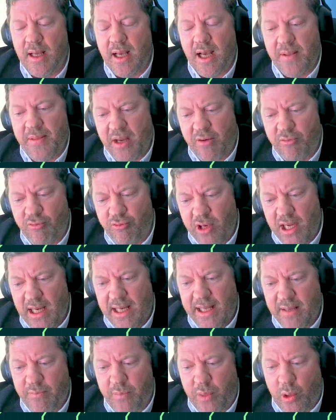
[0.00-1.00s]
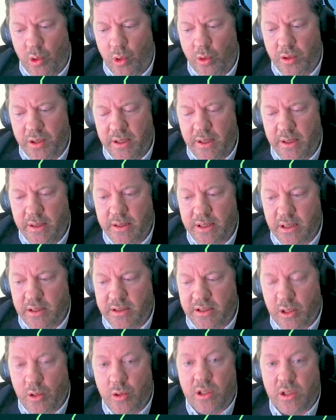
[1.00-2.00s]
and they're really important
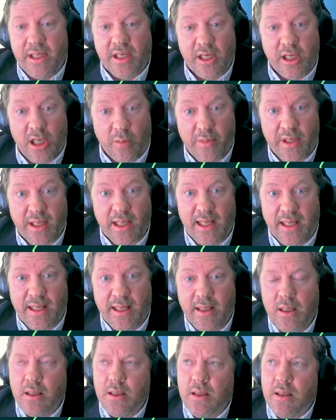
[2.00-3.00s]
socially, economically.